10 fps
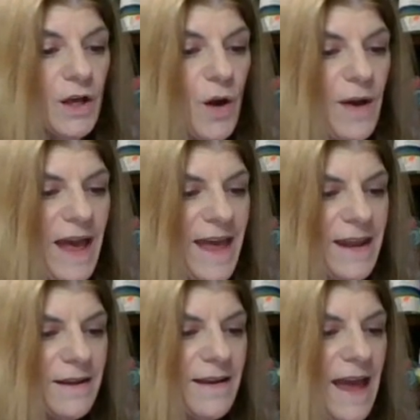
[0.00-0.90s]
Go
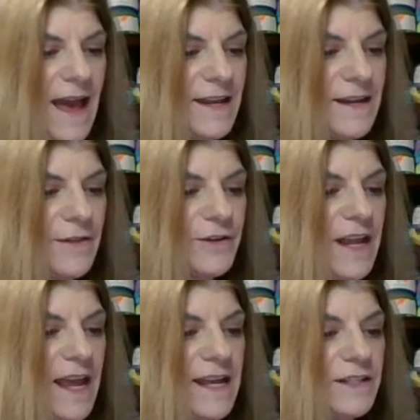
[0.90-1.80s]
ahead, add another
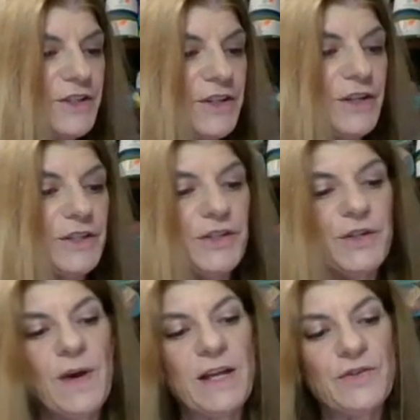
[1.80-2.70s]
day to your
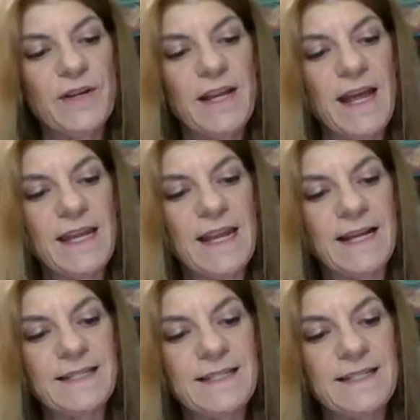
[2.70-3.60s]

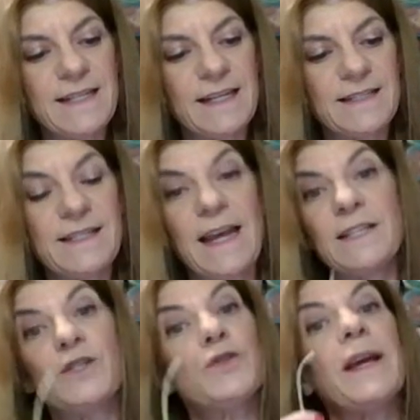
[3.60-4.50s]

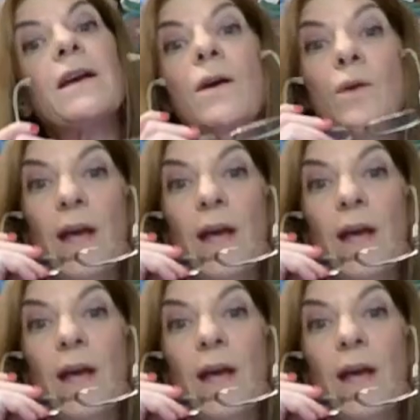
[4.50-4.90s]
296-day streak.